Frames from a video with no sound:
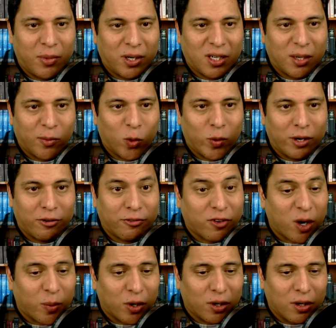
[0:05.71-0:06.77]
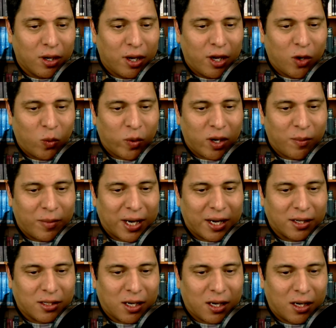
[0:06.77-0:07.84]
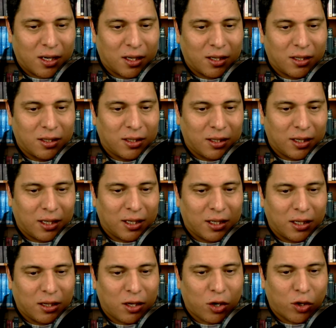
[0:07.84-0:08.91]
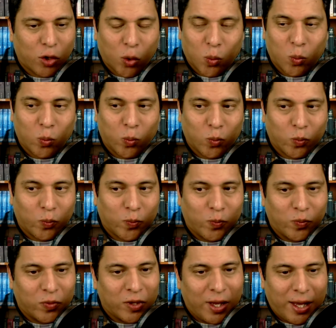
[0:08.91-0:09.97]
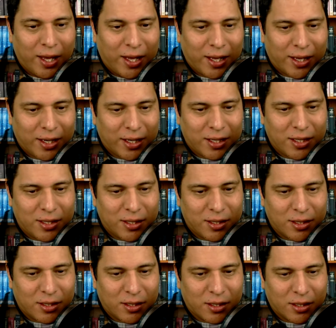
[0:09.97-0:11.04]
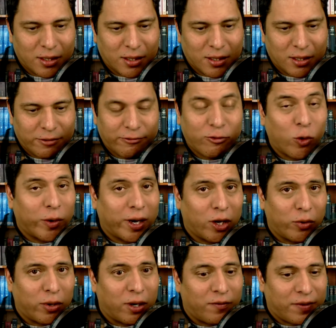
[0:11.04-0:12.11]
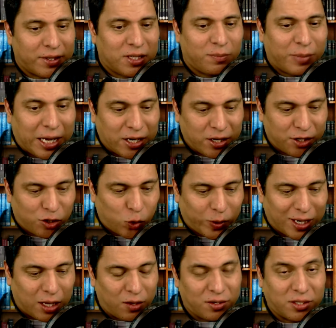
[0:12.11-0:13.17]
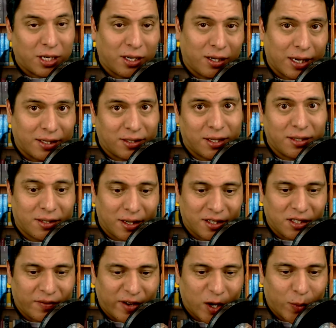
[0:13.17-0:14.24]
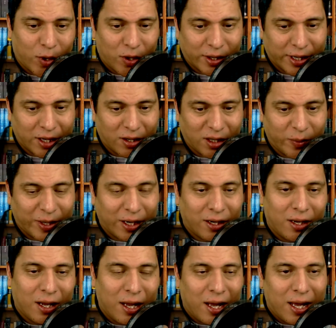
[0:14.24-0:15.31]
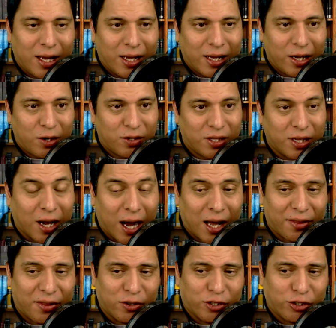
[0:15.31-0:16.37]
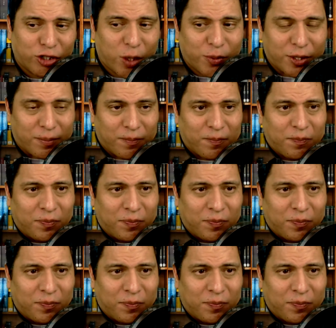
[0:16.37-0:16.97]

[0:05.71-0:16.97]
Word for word: book number 1, Farmer, written by Ton Larcombe. It is 415 pages, $3.99. It is available on Kindle Unlimited. Here's the author's description.